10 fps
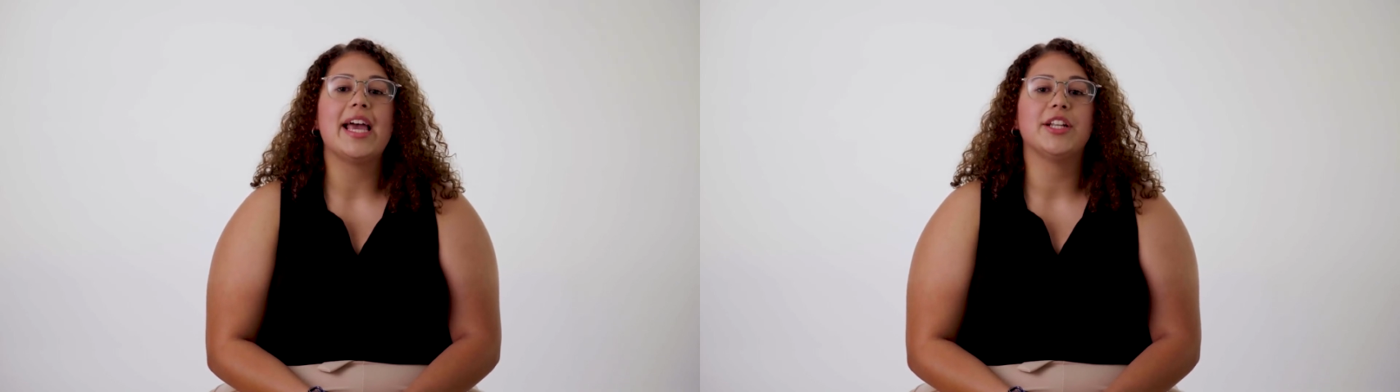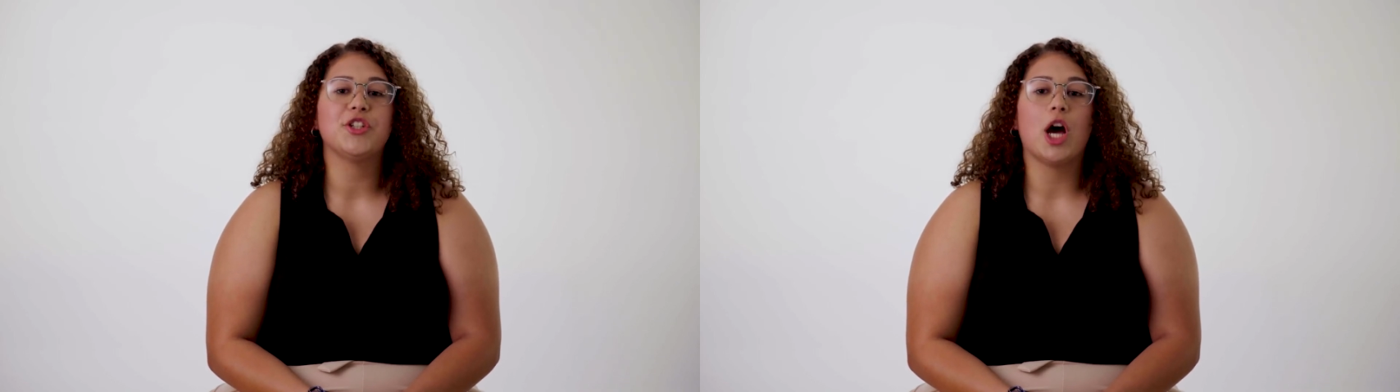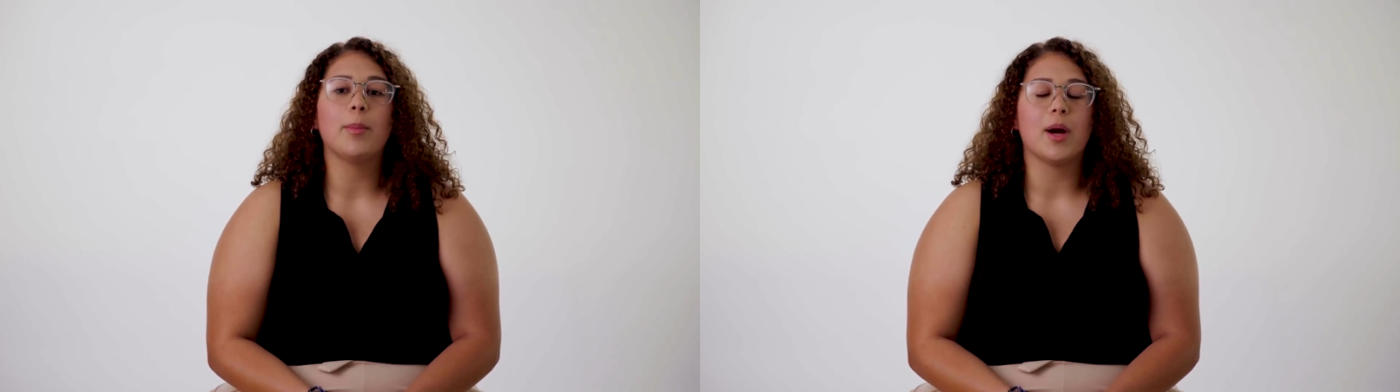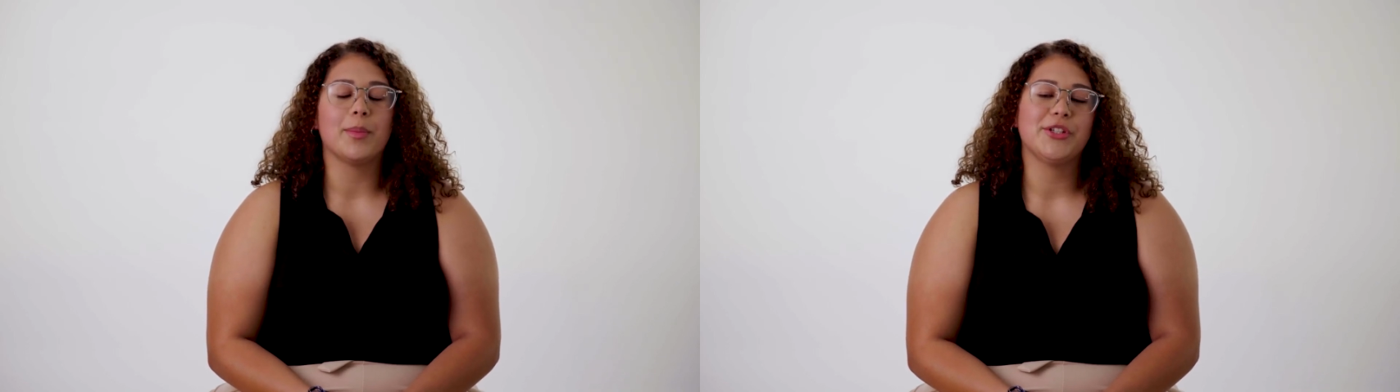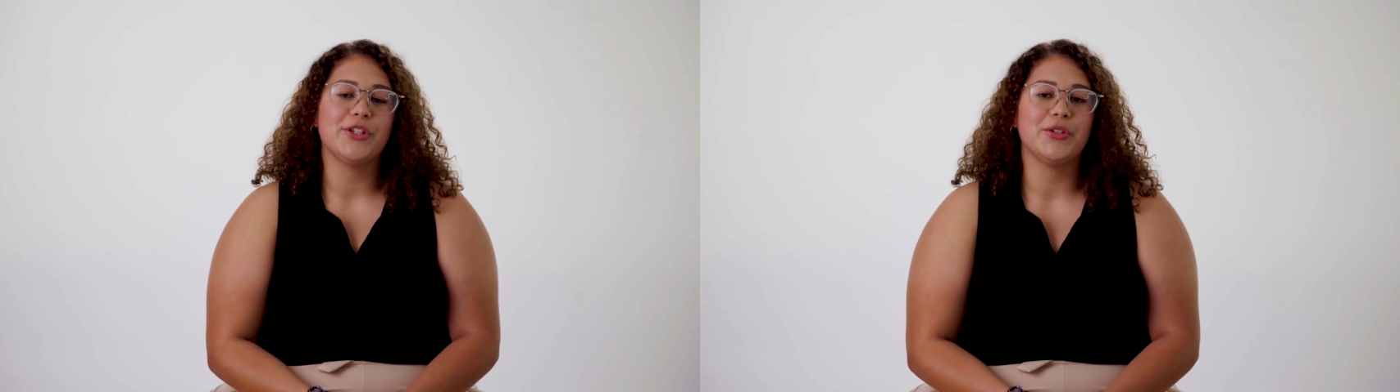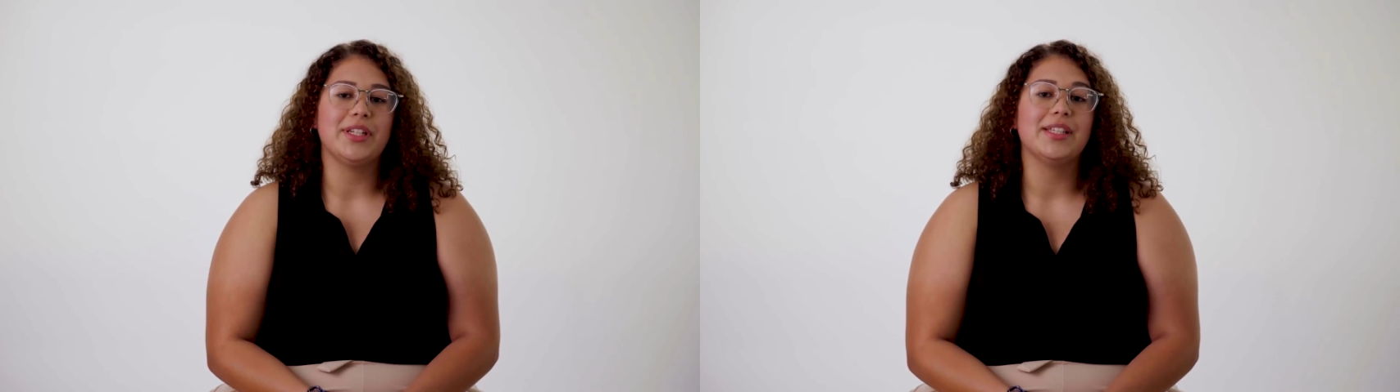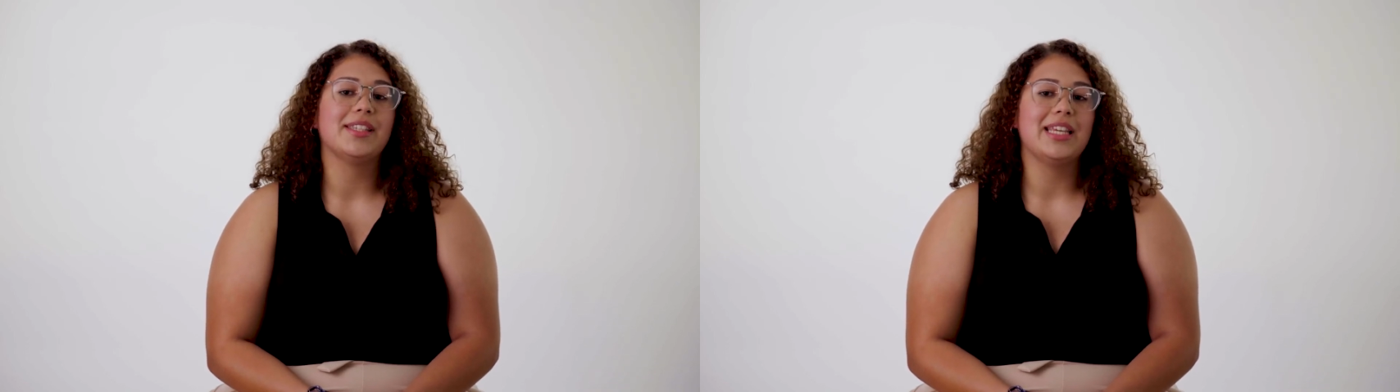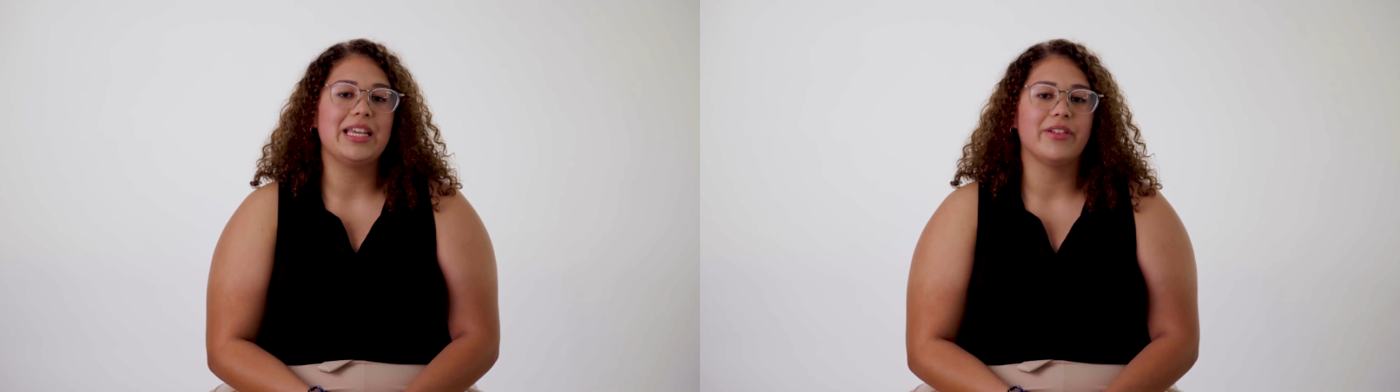and job
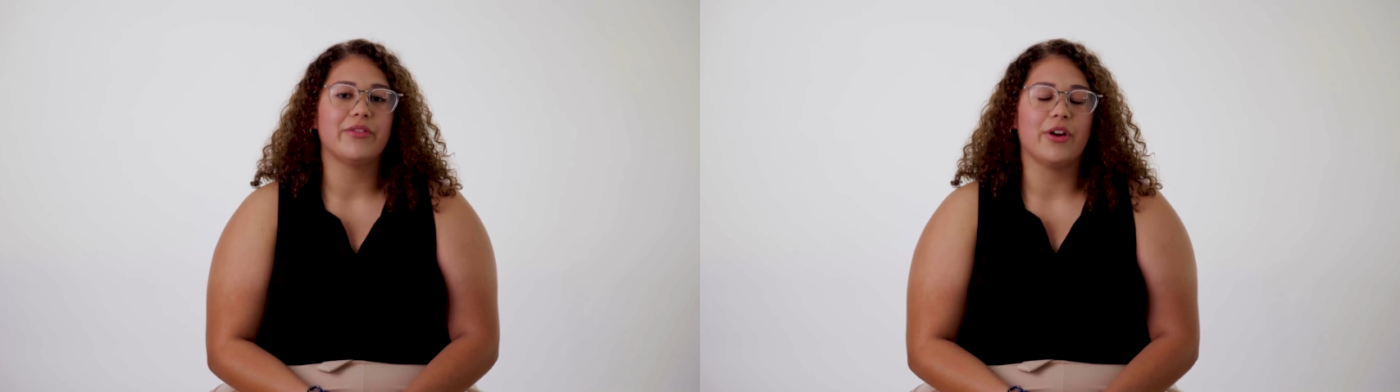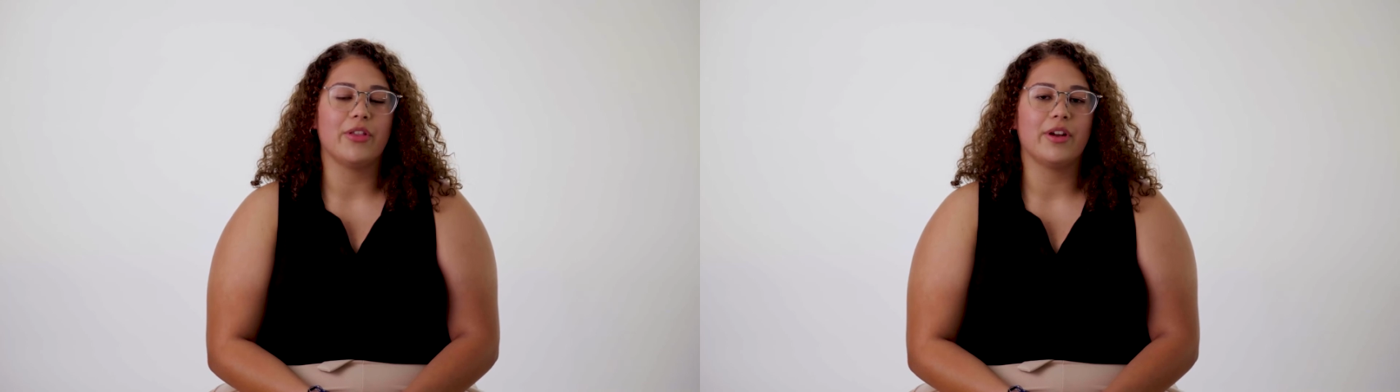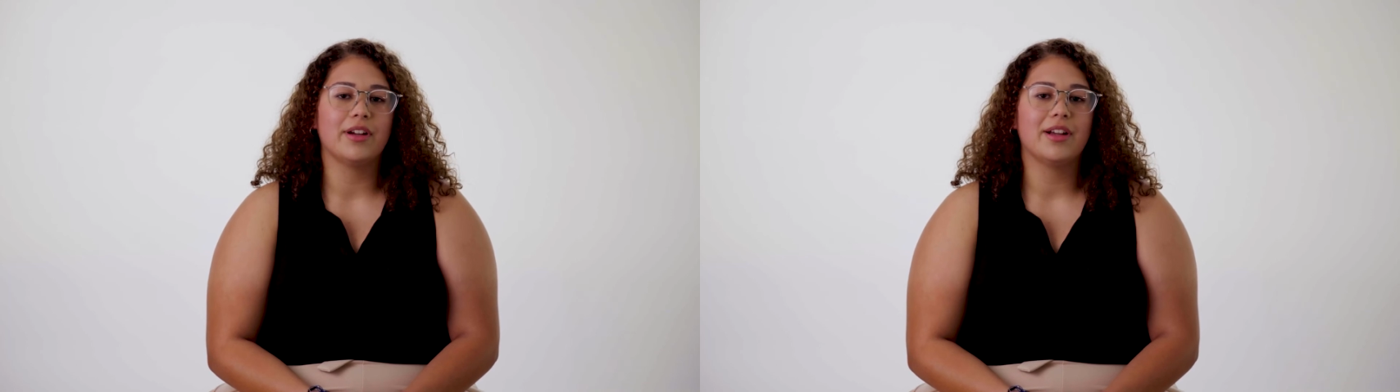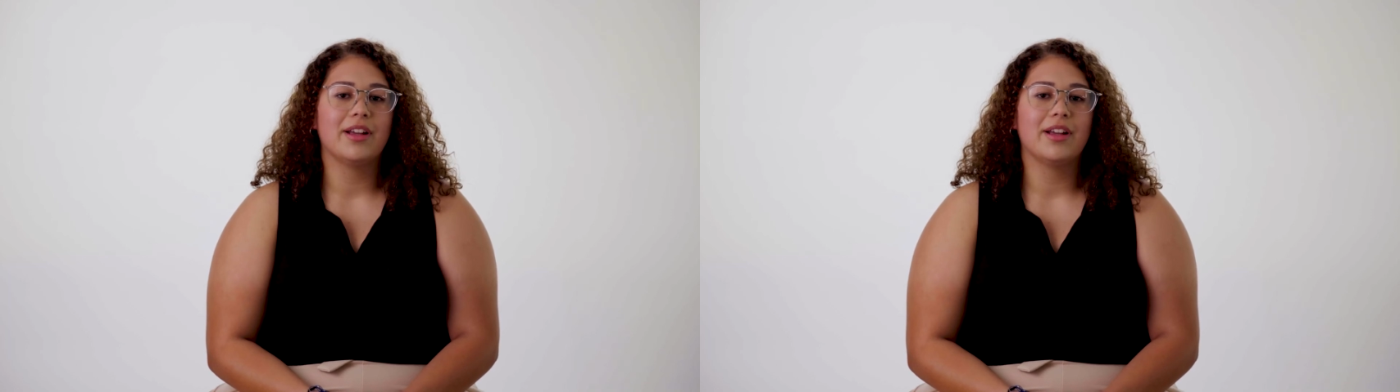opportunities even further.